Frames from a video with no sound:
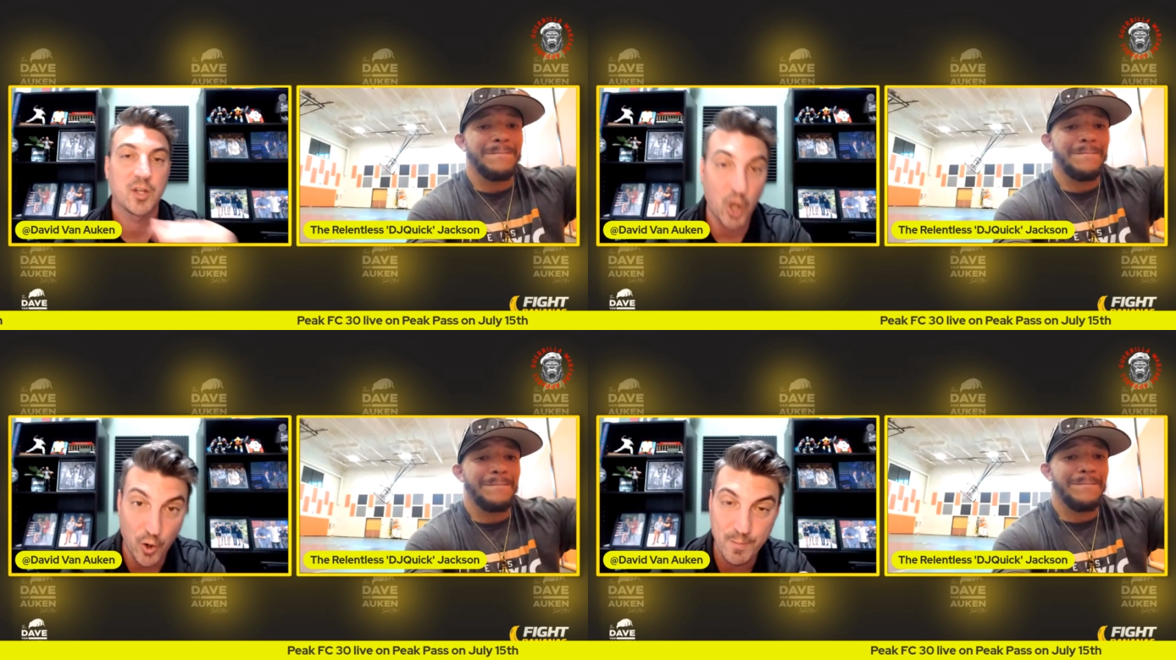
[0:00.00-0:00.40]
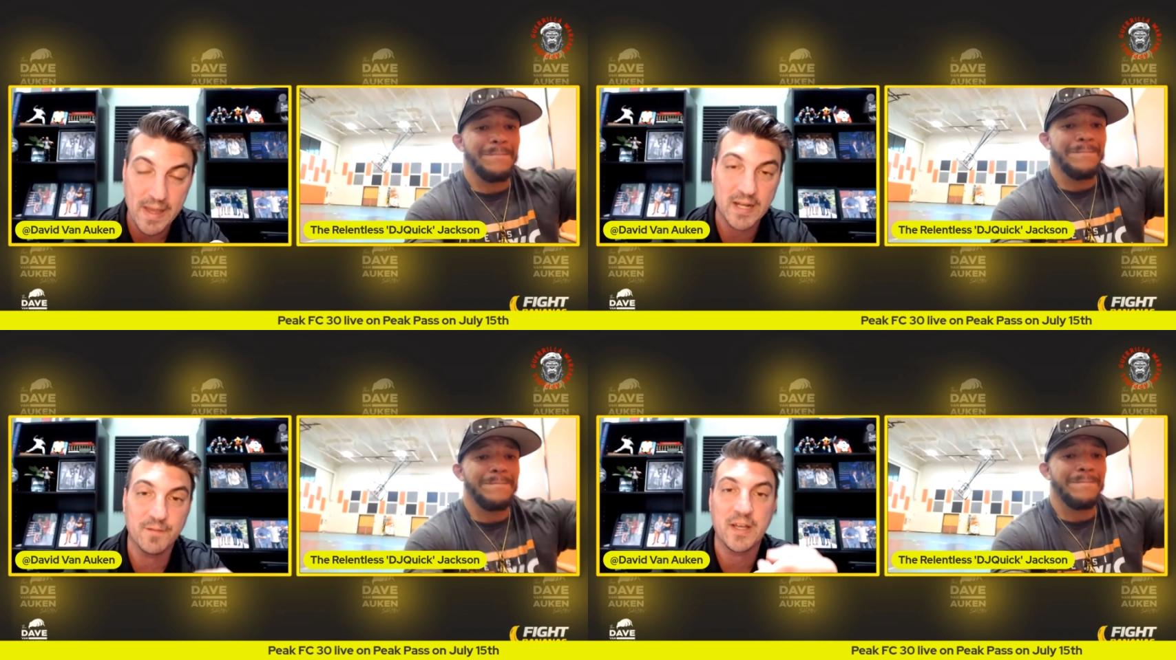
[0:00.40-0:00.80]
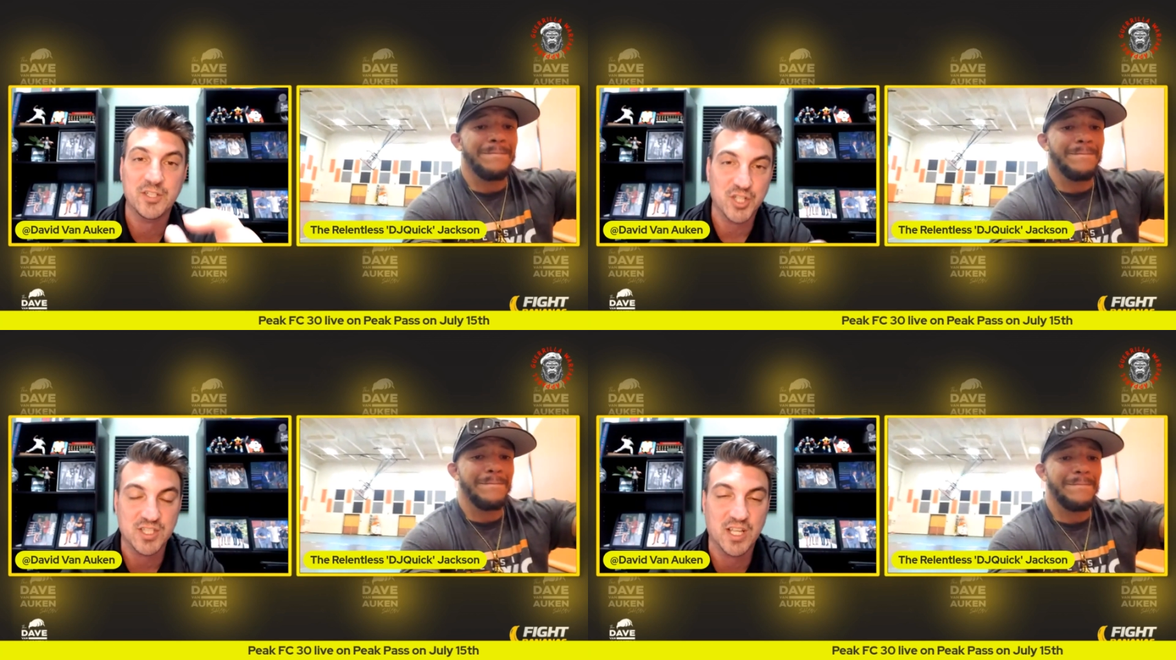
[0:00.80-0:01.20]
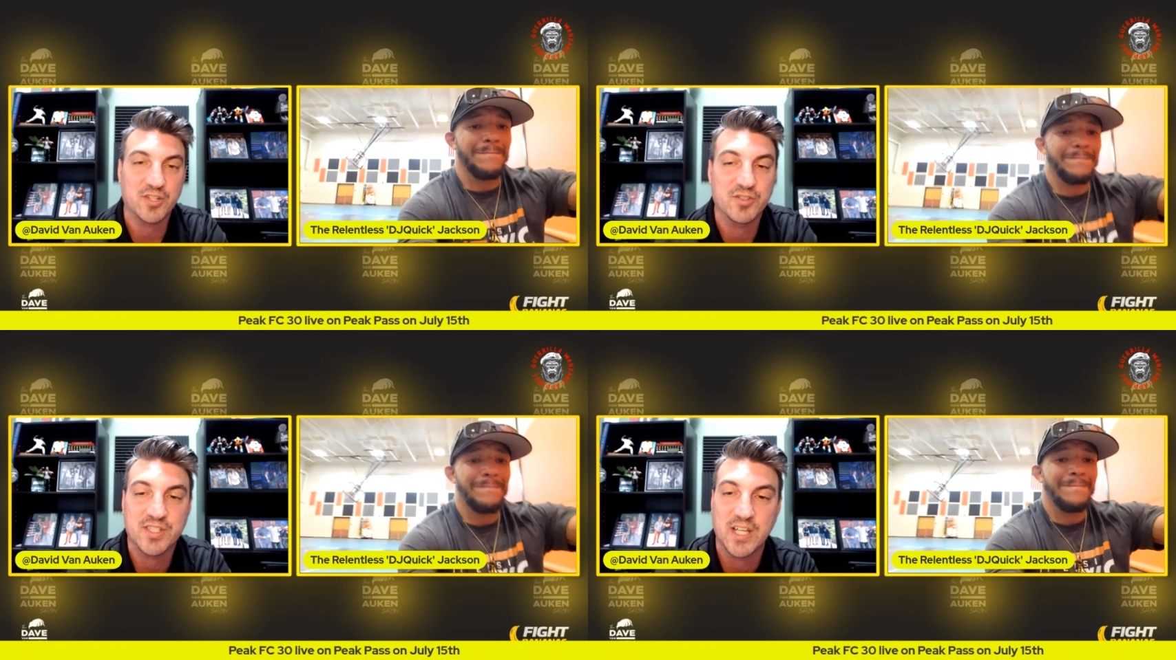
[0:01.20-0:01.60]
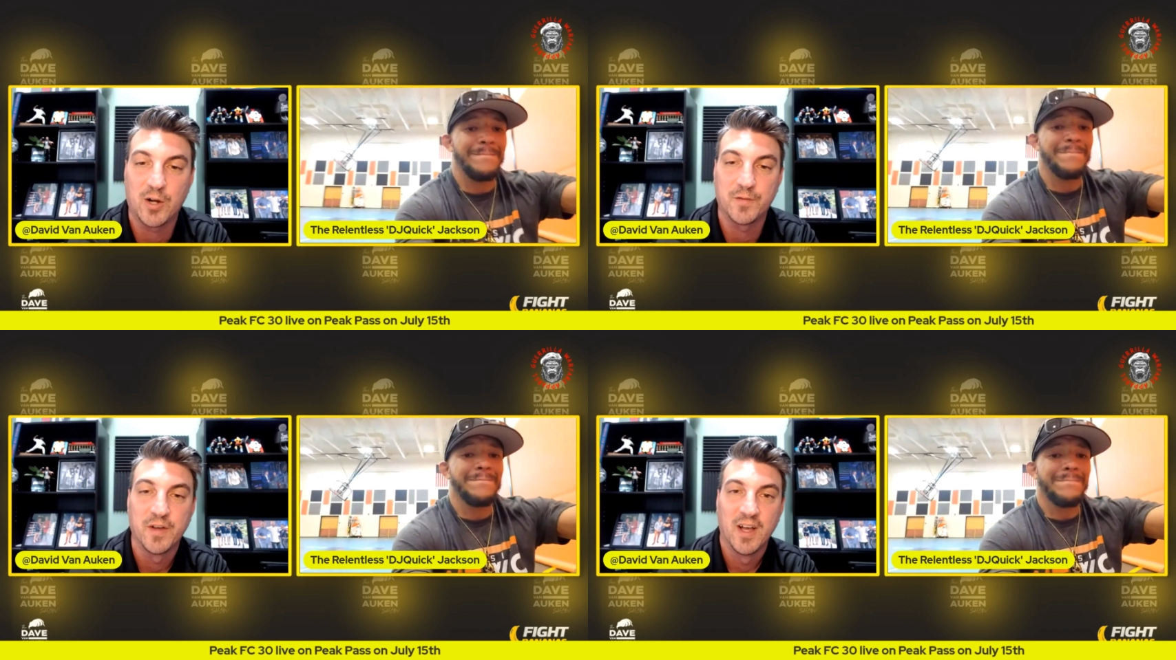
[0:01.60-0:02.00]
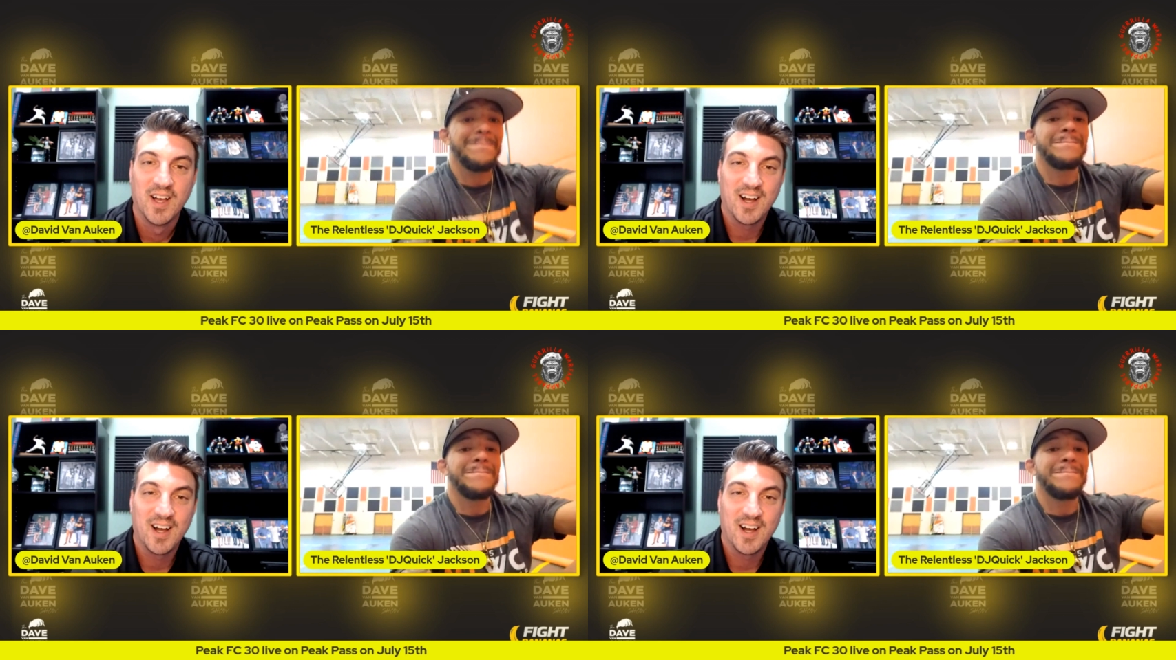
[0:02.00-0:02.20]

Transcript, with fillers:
Speaker 1: co-main event just like yourself.